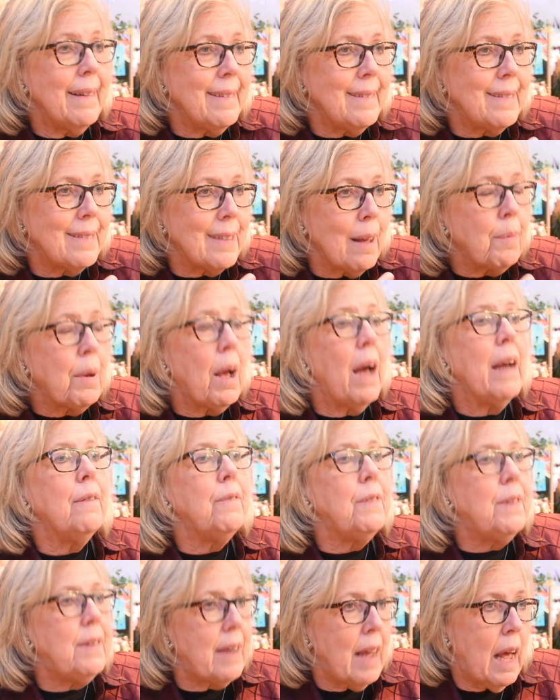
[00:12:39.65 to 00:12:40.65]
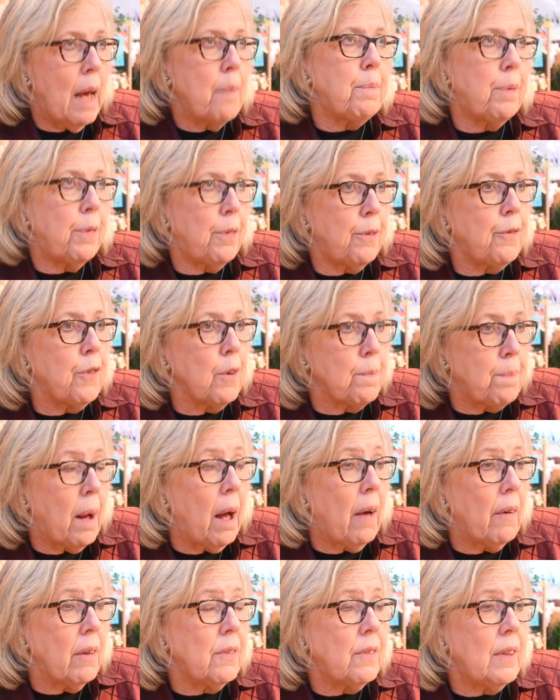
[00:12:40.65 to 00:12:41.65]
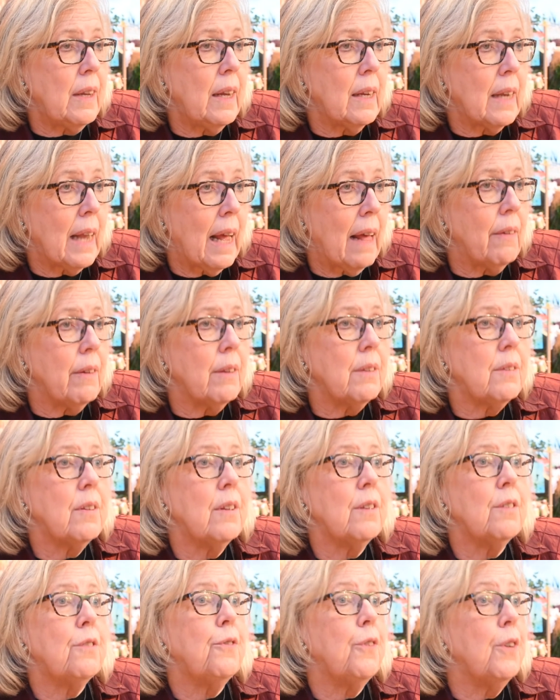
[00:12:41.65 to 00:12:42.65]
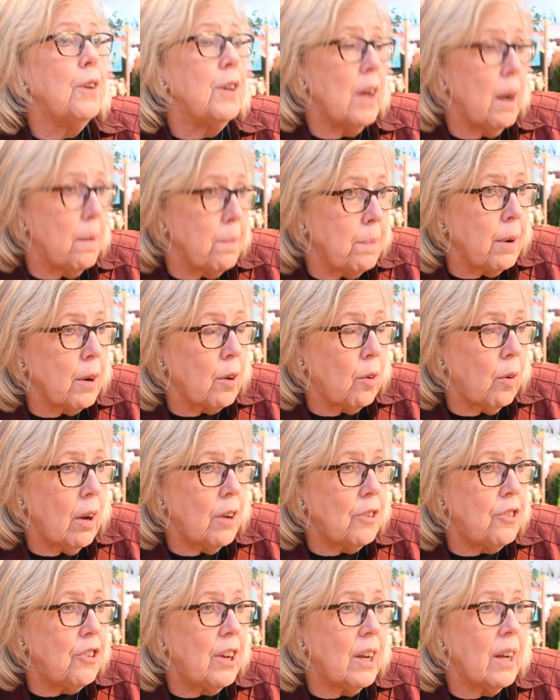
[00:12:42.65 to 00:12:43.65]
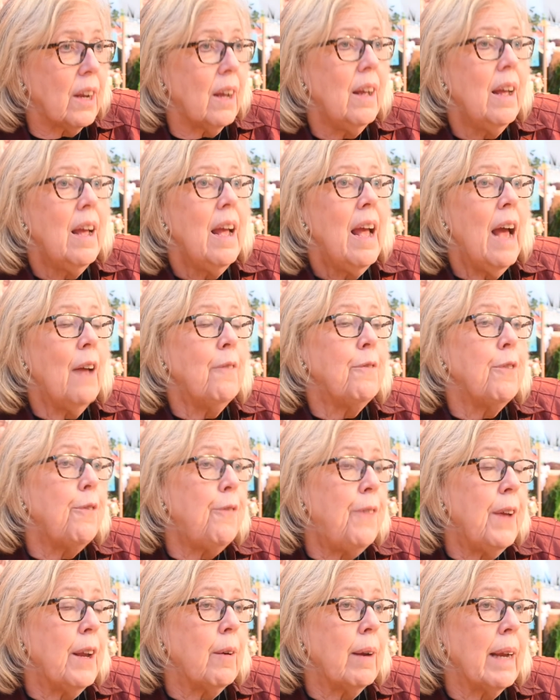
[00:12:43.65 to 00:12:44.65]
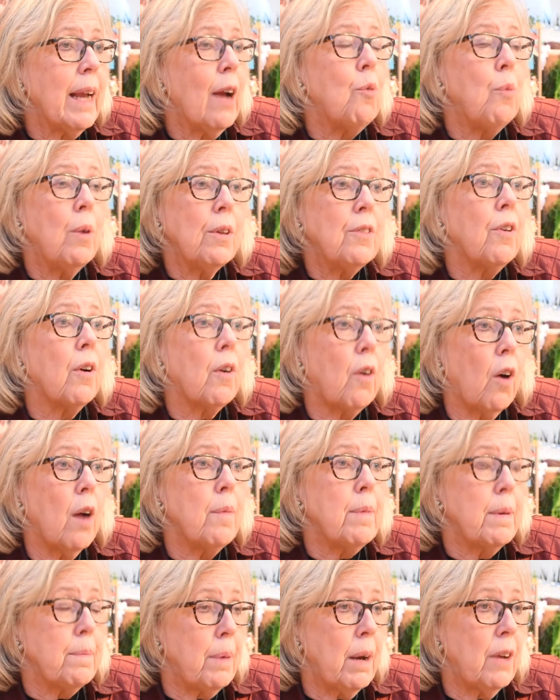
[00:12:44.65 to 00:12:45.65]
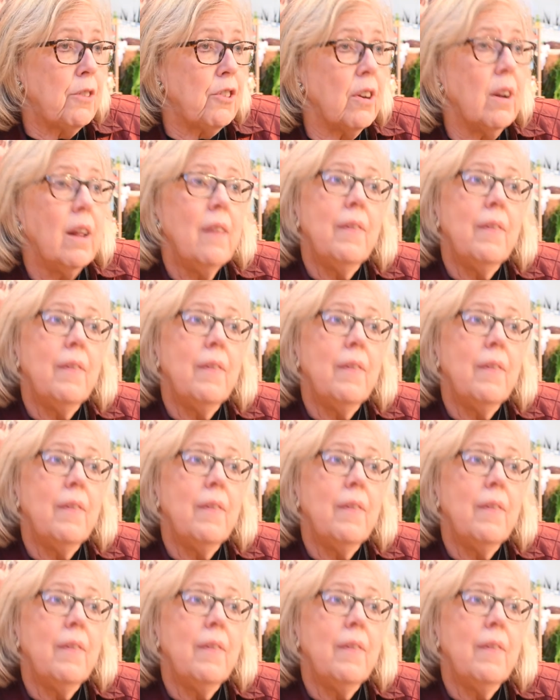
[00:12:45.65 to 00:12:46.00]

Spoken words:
some kind of depth for policy analysis, for number crunching, and for figuring out what's our carbon budget.